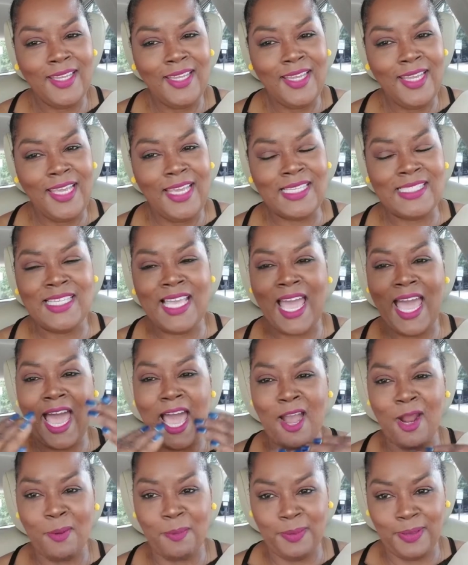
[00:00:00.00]
is
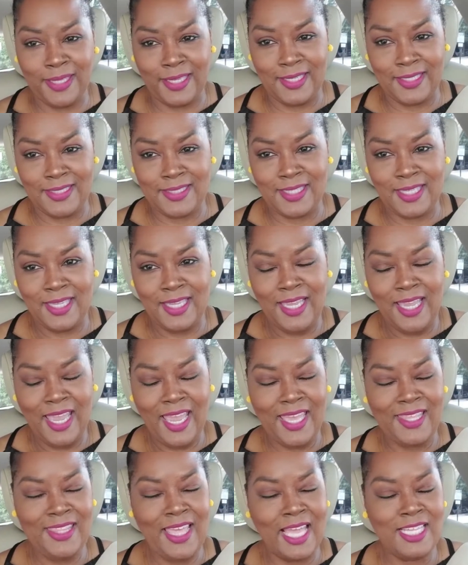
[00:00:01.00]
our place,
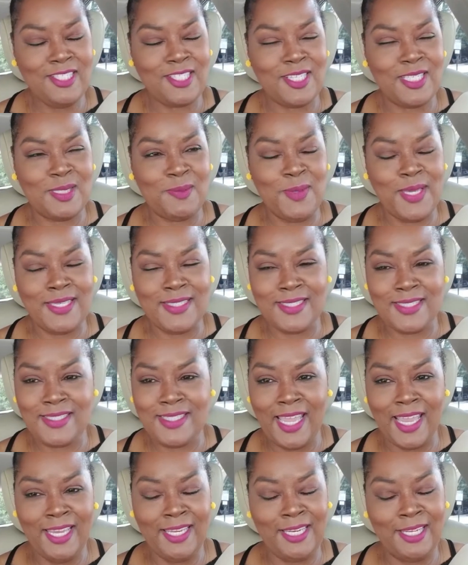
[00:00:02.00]
and that just means
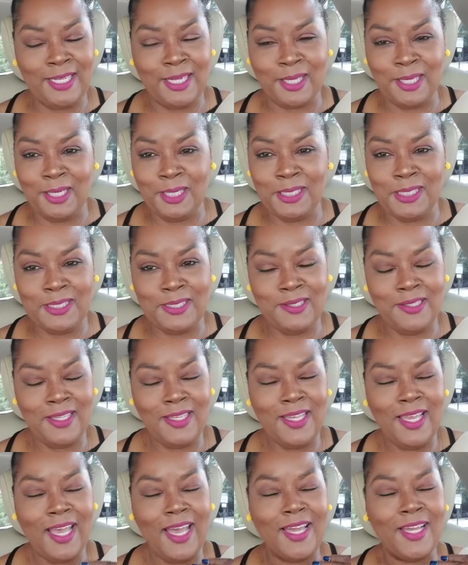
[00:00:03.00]
staying in
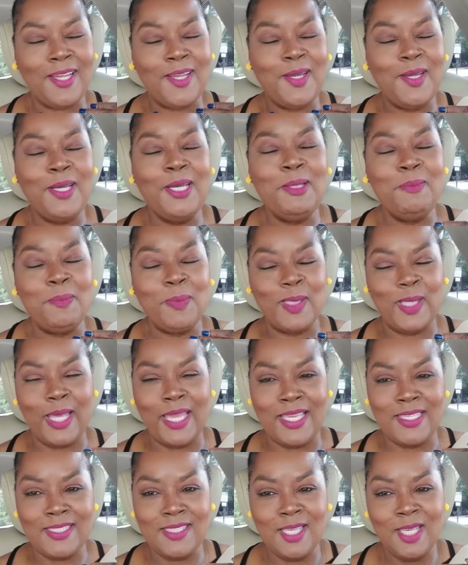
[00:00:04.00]
a good
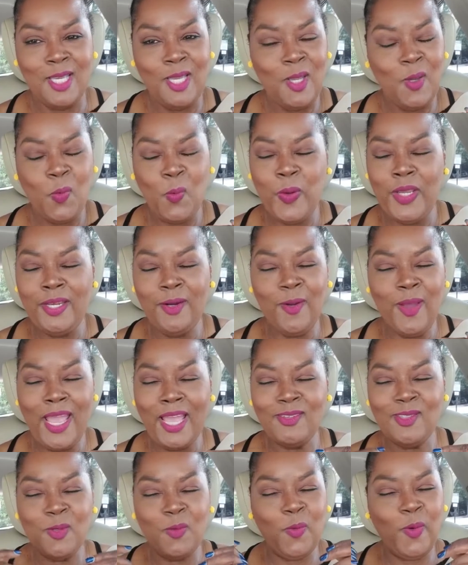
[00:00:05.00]
place. We don't
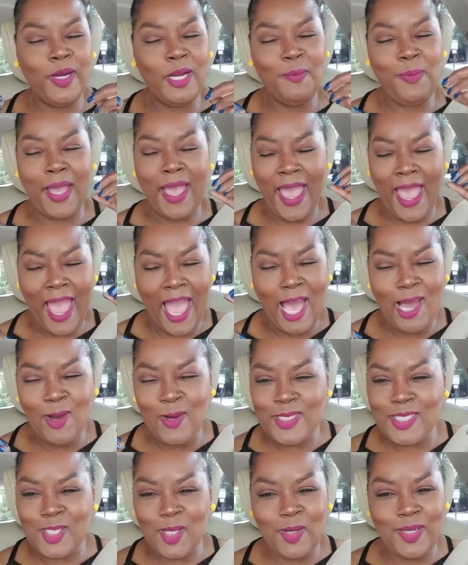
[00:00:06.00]
have to worry about how
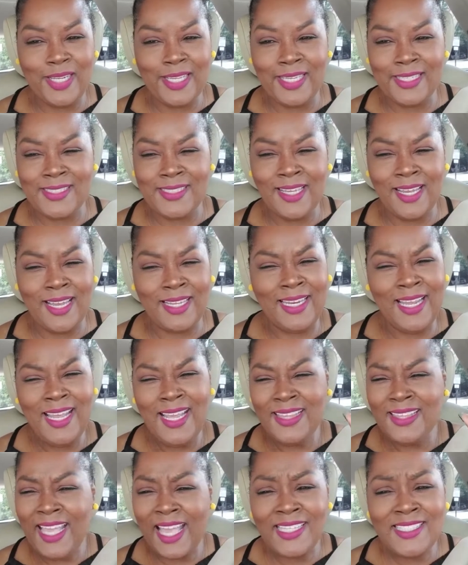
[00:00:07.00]
it's going to get done.
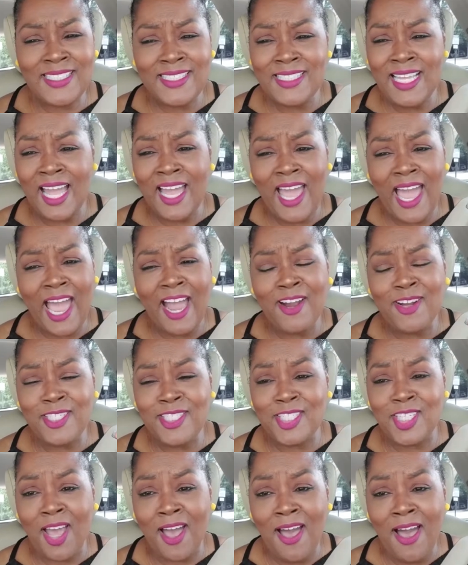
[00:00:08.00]
That's not our
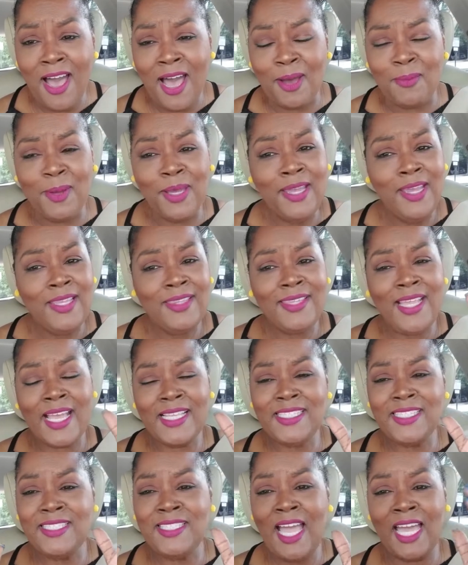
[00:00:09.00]
job.
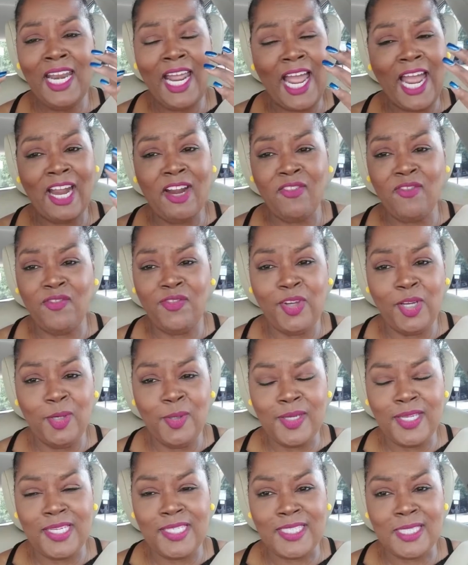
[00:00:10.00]
That's not our
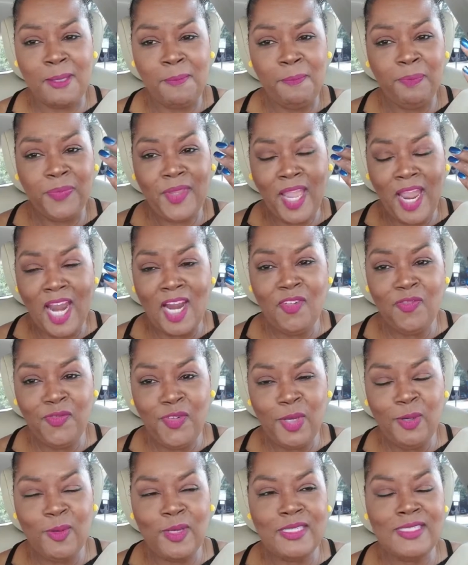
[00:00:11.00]
focus. Our
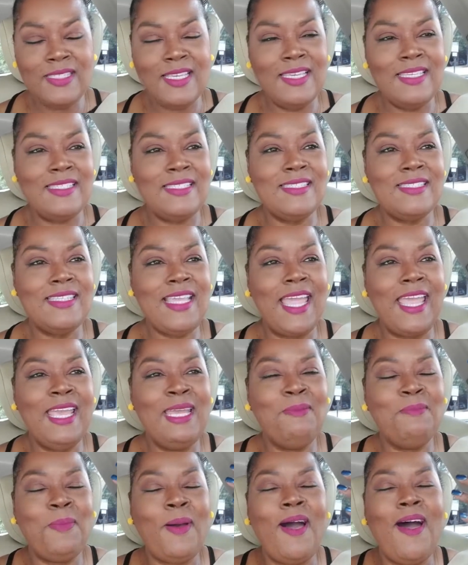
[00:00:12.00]
focus is
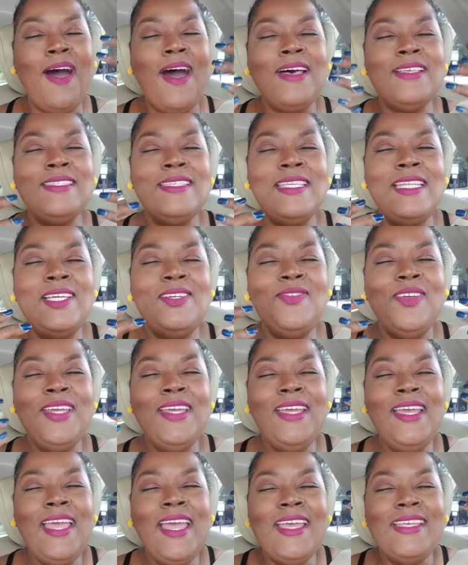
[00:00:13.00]
staying positive
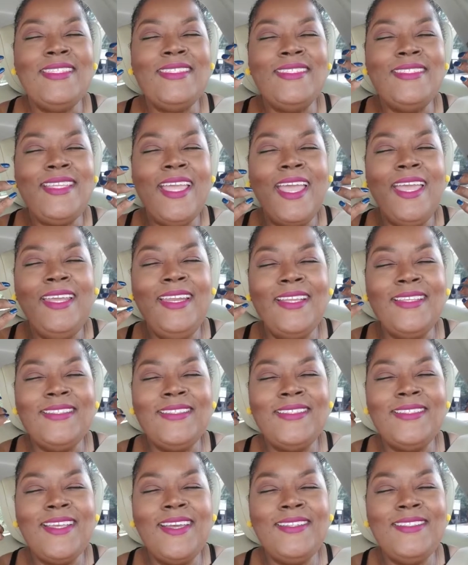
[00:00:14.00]
and staying in
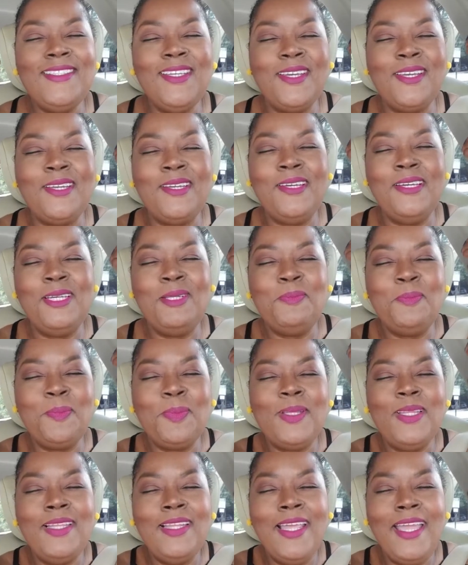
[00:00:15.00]
such a good
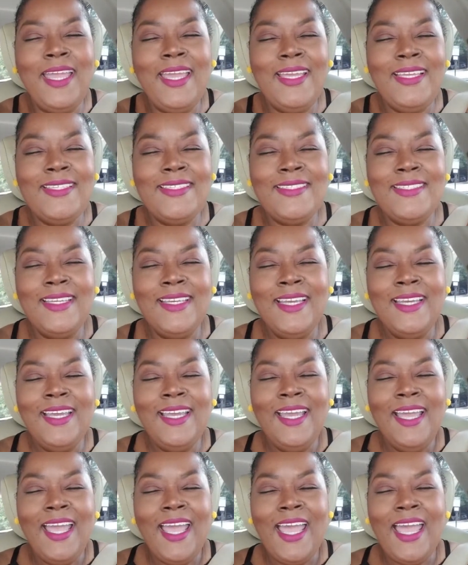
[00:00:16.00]
place
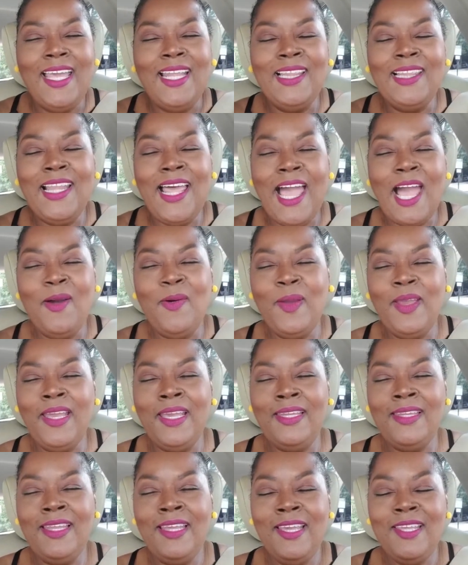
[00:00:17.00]
and
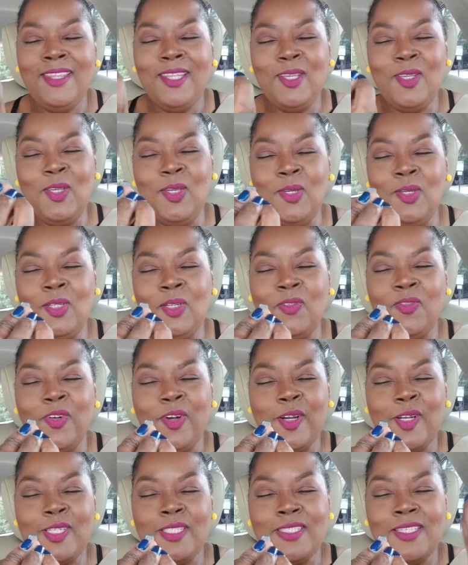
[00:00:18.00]
allowing the
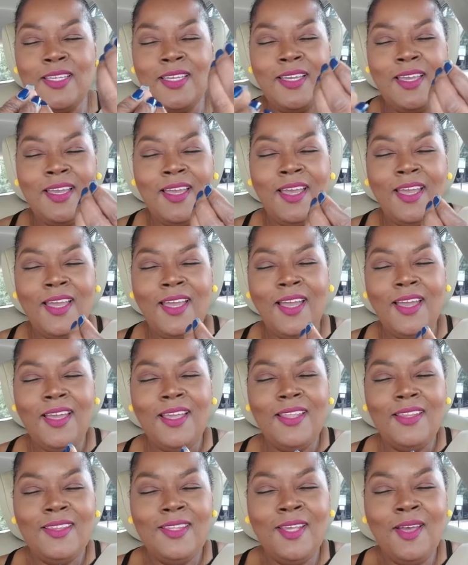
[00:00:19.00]
universe,
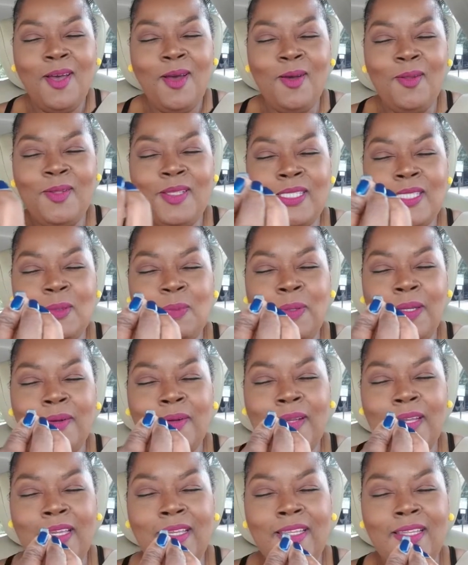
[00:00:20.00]
the Holy
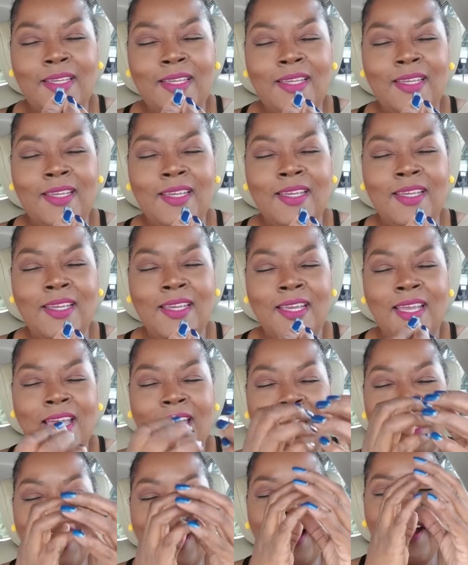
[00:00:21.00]
Spirit,
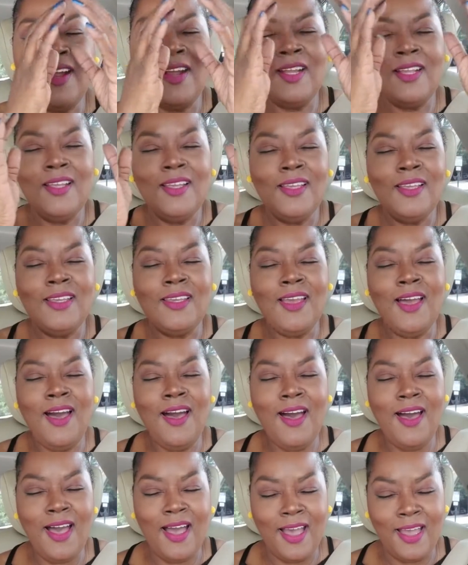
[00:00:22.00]
our
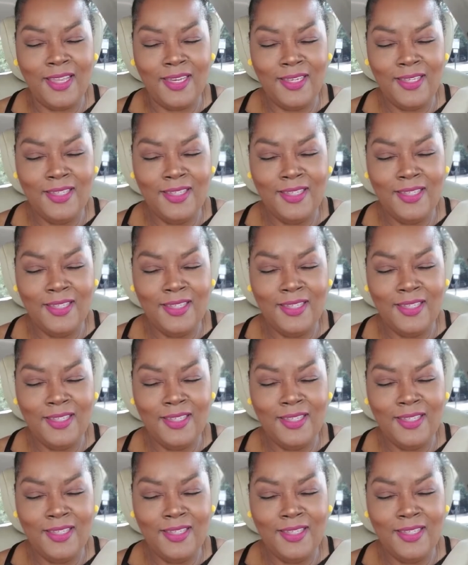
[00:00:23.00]
God,